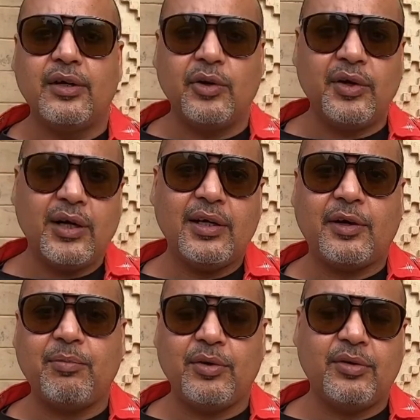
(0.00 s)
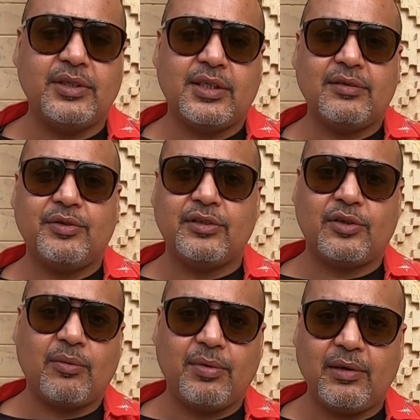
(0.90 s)
During our trip to Gujarat, we
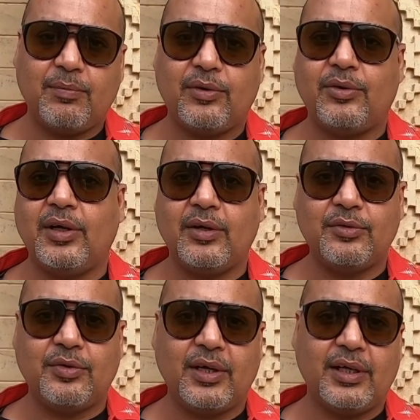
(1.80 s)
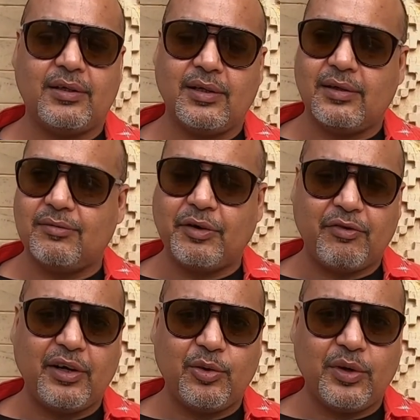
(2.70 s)
stopped at Patola House for like
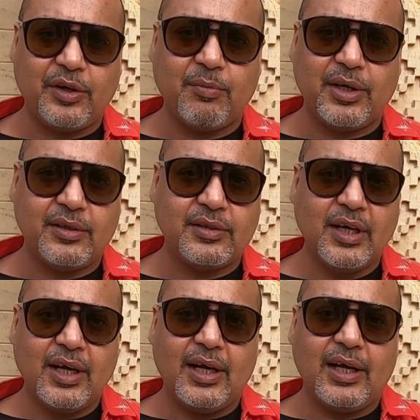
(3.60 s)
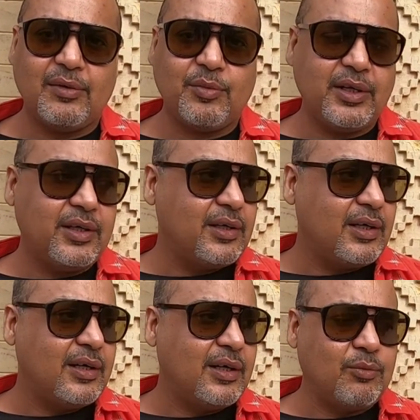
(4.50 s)
15-20 minutes, and we
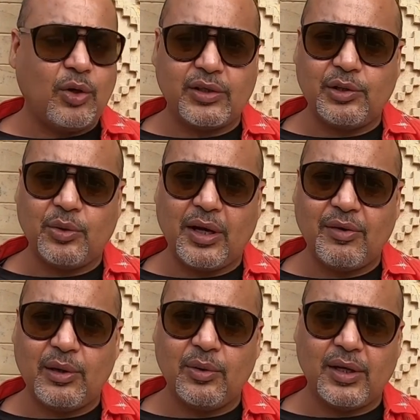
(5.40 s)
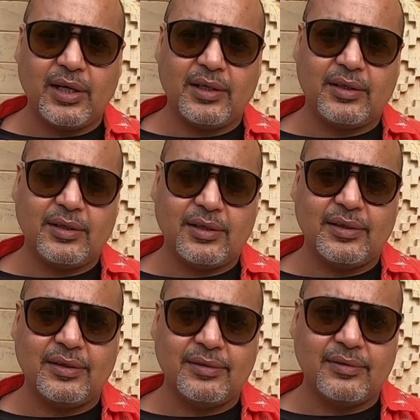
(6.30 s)
wanted to have a look at
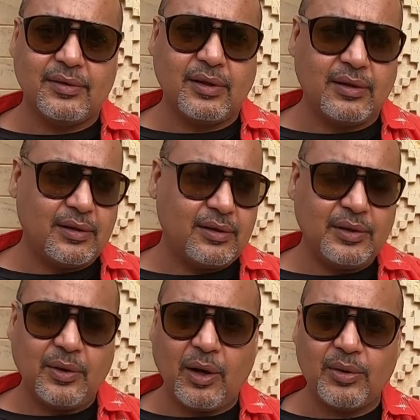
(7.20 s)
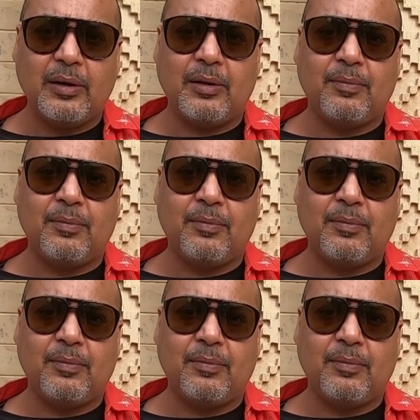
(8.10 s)
how they